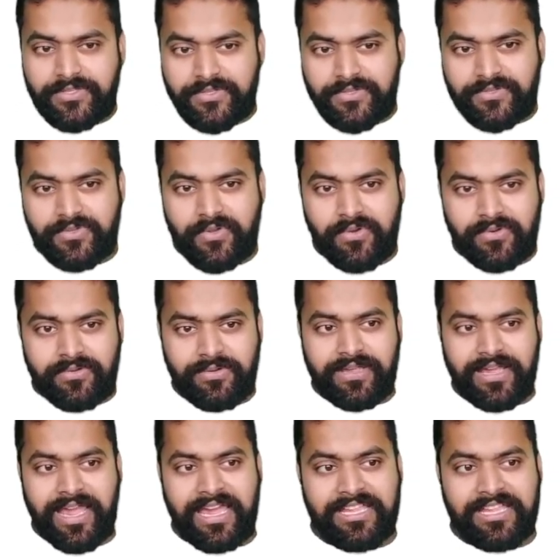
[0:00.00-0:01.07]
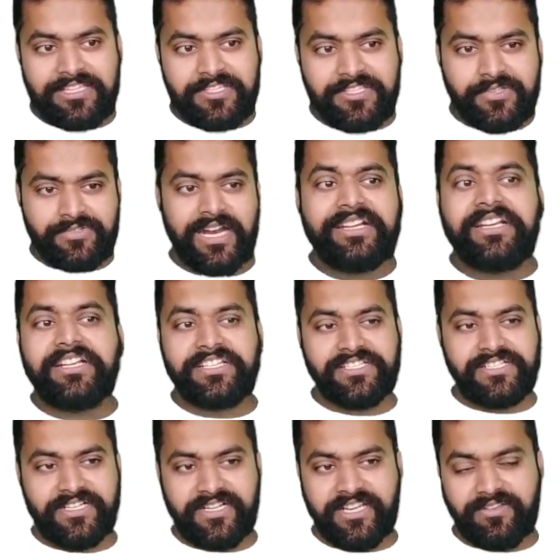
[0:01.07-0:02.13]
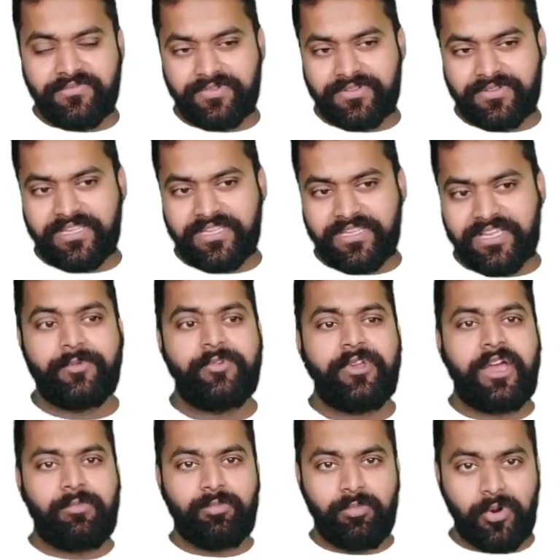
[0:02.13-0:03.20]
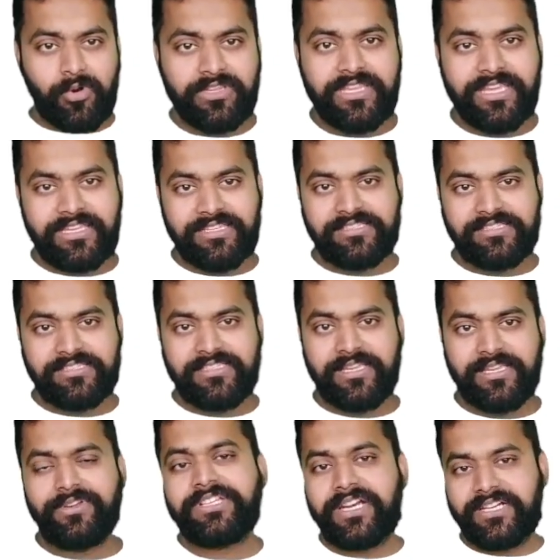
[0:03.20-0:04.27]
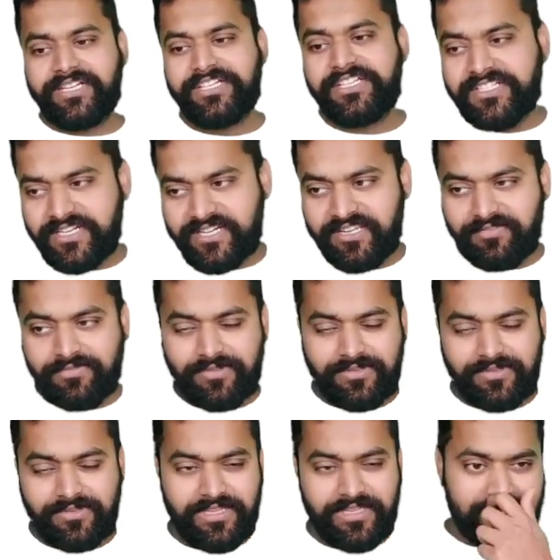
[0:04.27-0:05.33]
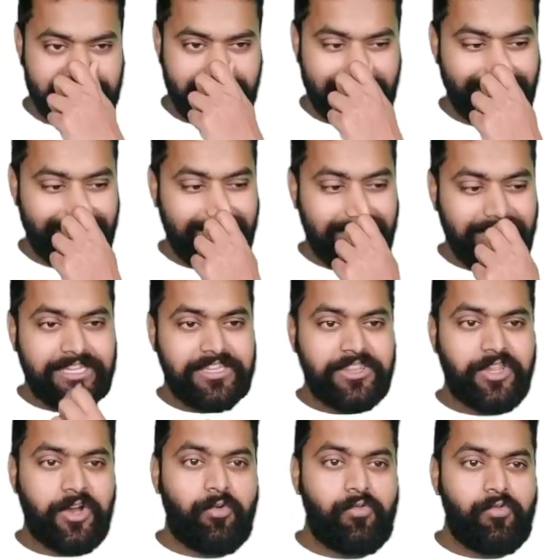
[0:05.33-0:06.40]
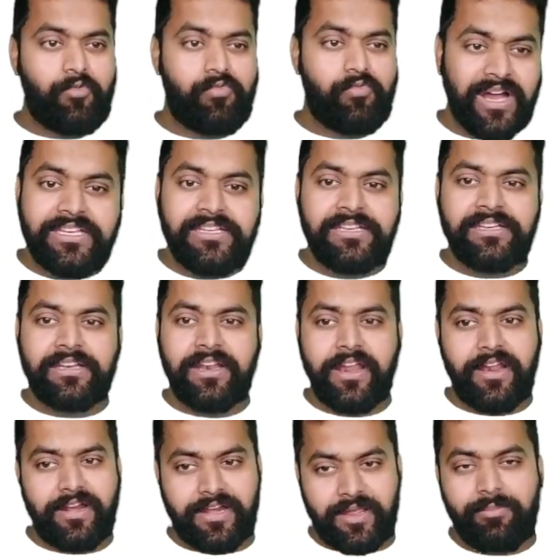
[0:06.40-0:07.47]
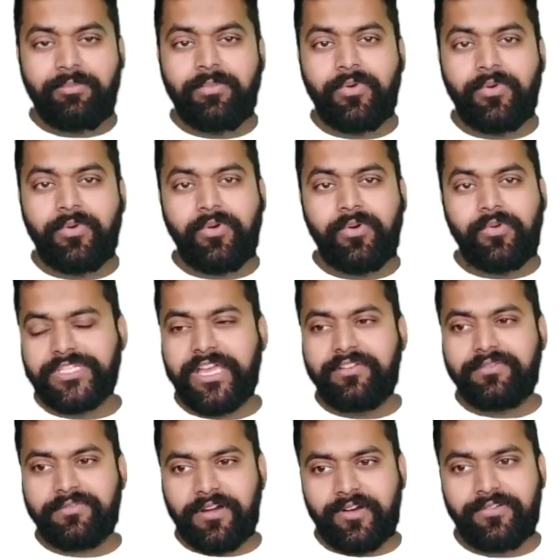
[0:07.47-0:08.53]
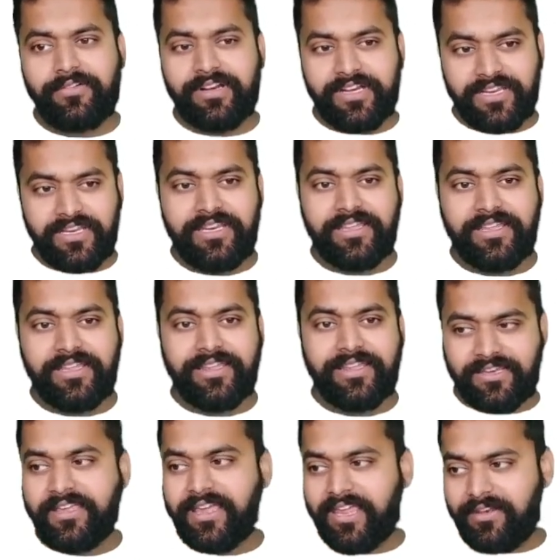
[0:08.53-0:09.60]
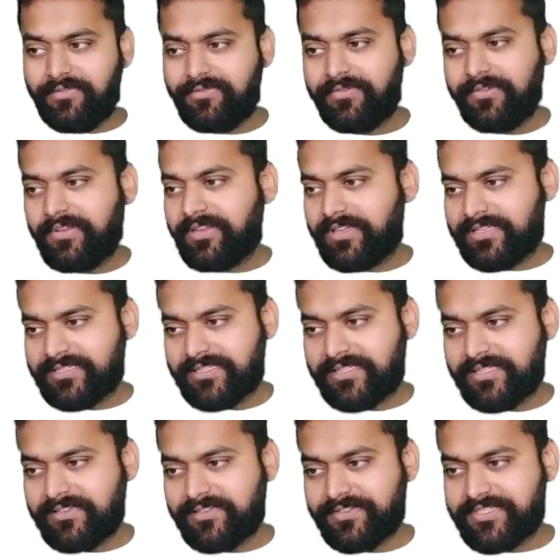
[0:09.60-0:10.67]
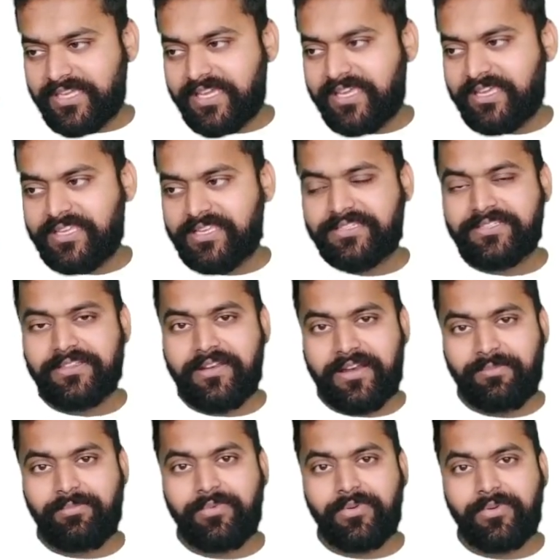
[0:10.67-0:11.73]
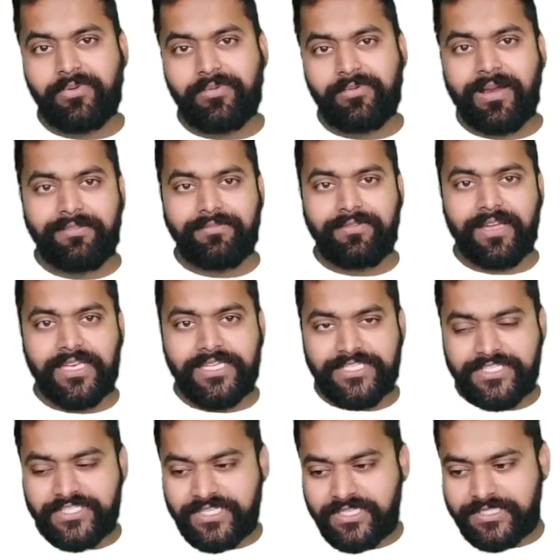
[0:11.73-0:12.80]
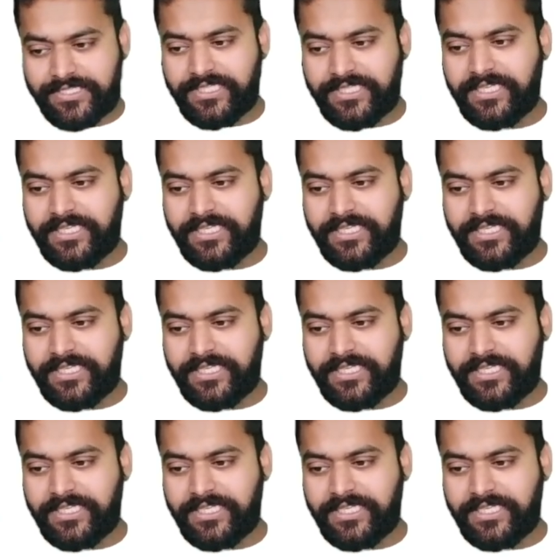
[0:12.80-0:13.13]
so as you started studying for the exam you have booked the exam you have started studying for the exam the one repo which i found really really helpful is the cks repo by Walid Shaari.